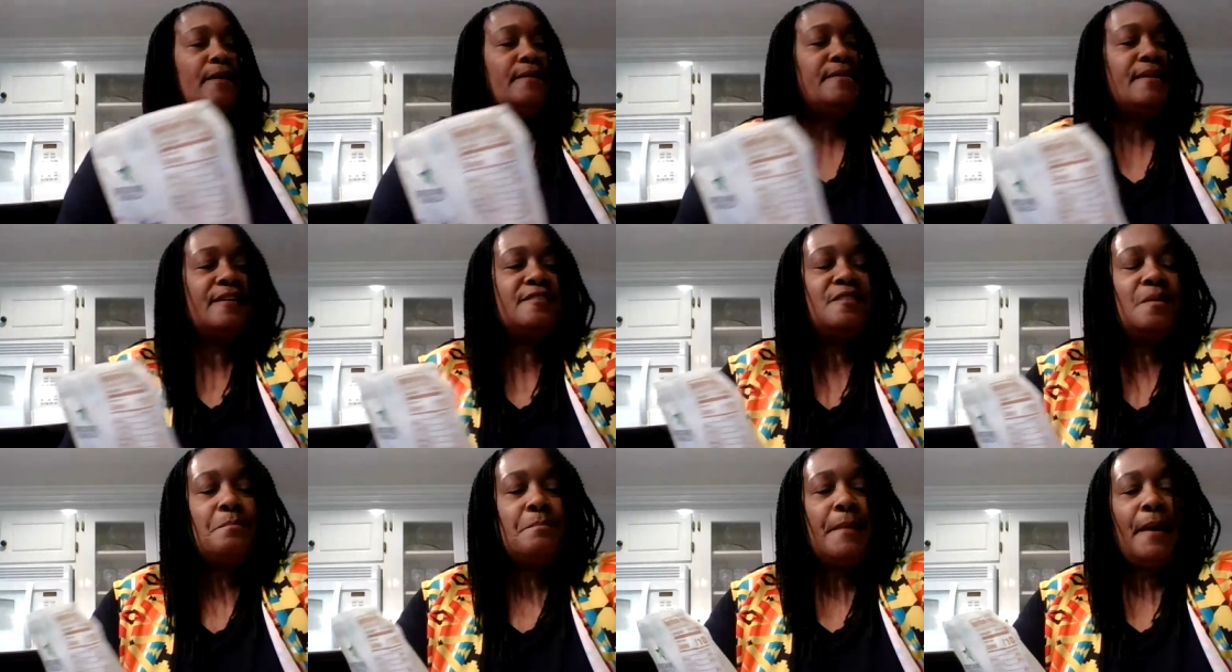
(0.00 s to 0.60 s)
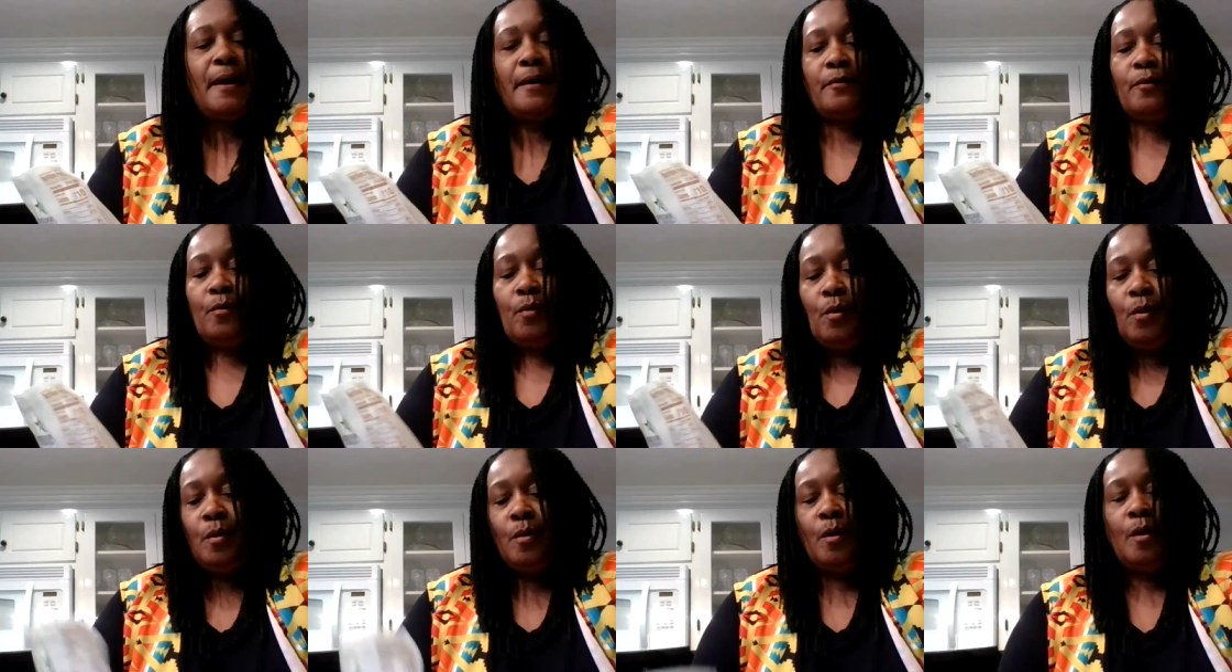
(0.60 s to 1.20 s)
It doesn't matter
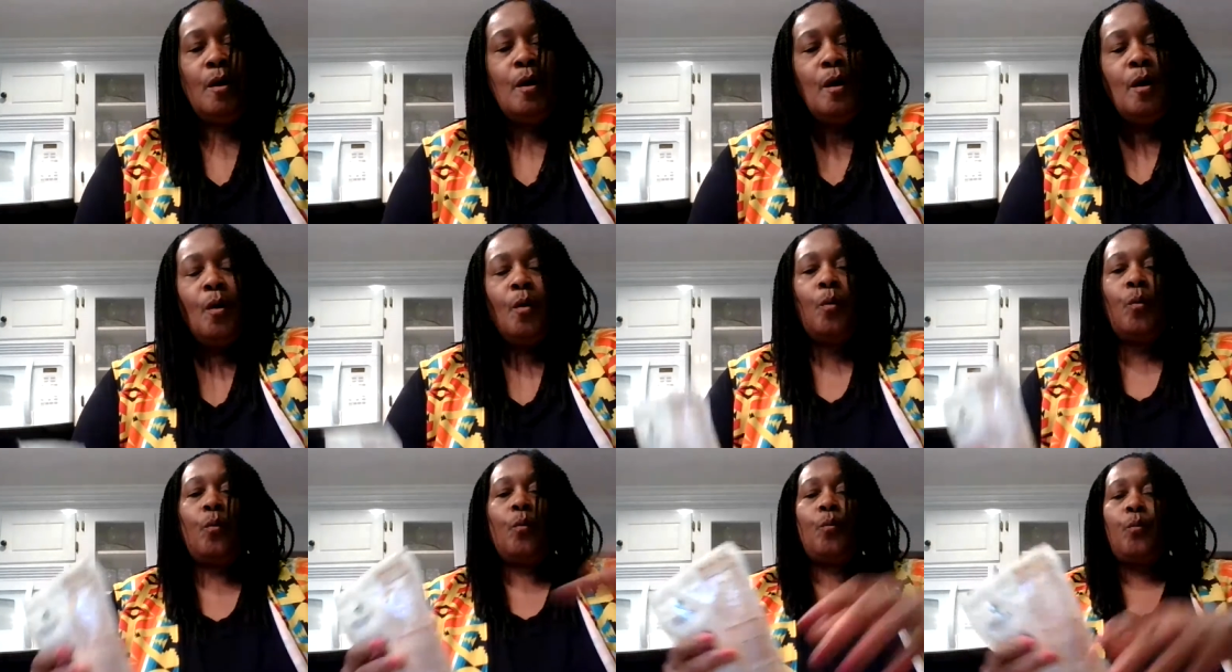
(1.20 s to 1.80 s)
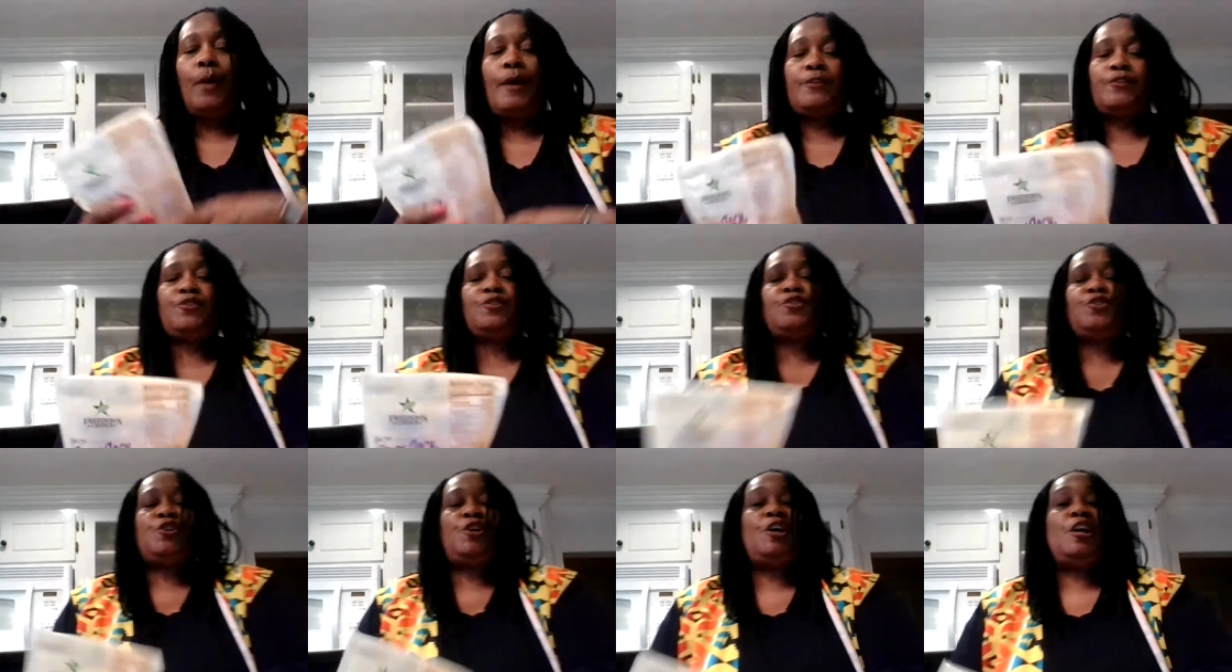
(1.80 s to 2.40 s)

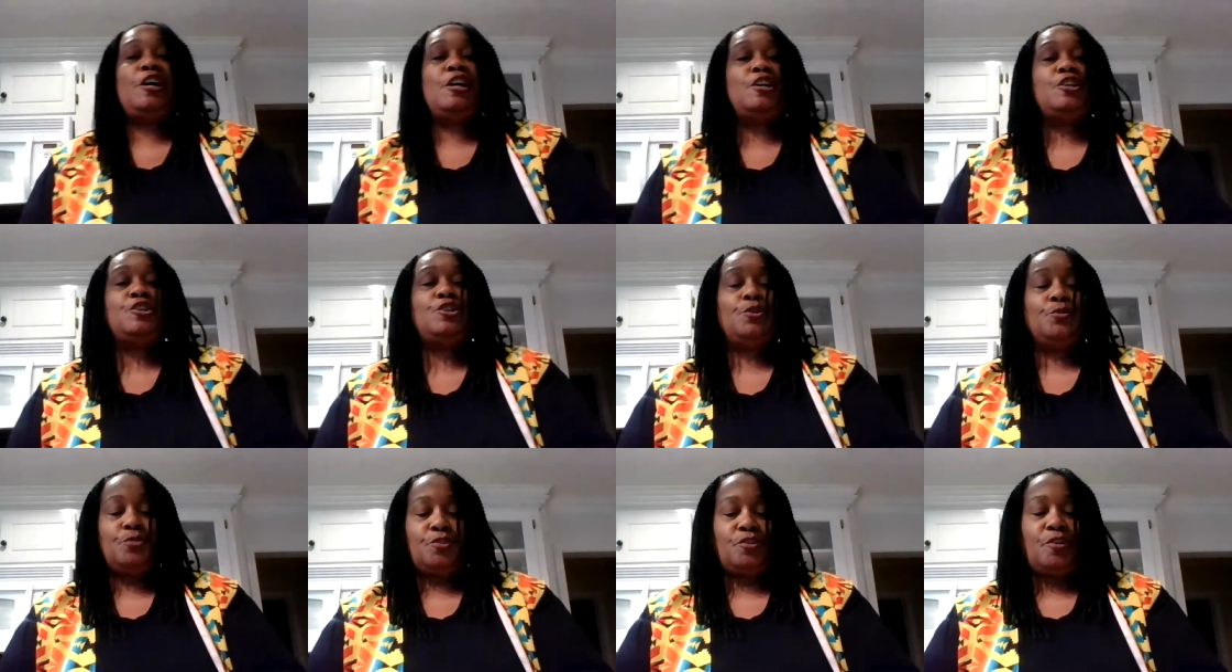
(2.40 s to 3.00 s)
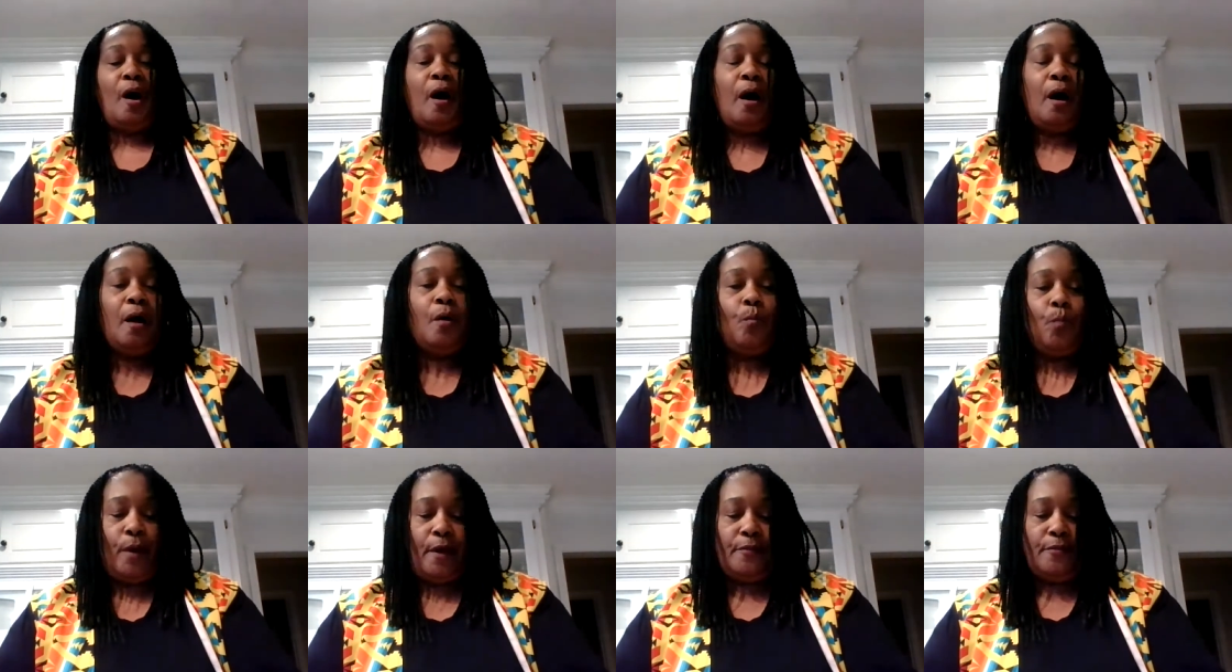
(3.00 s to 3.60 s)
which cheese you
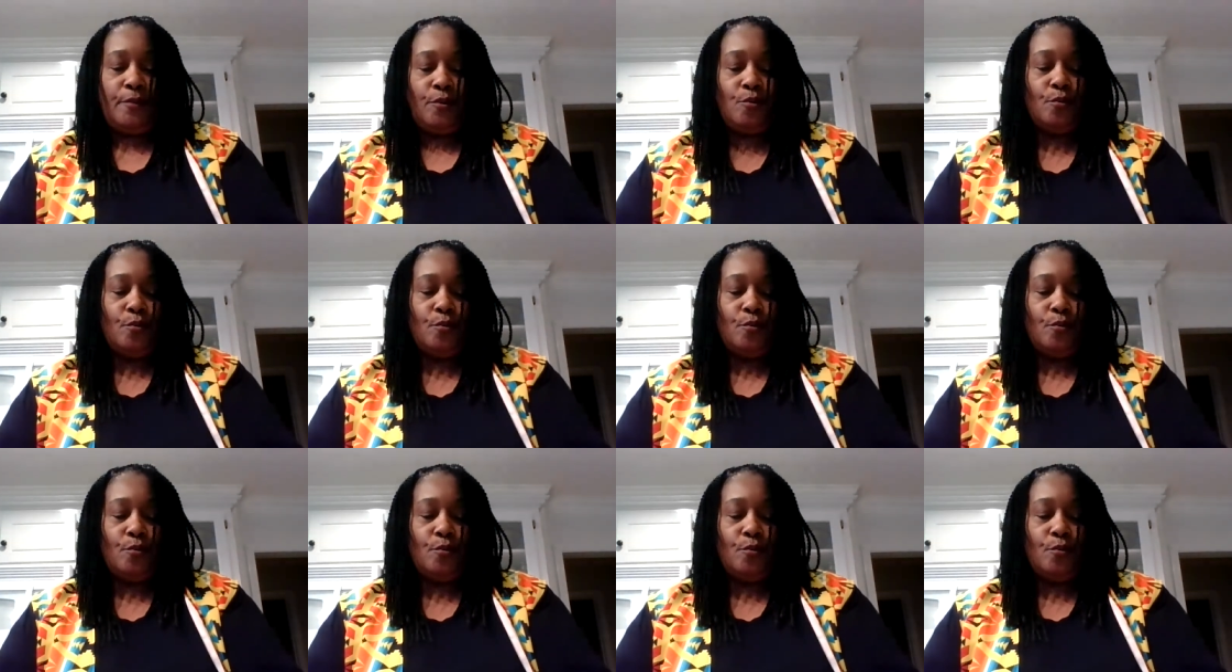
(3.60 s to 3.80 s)
start with.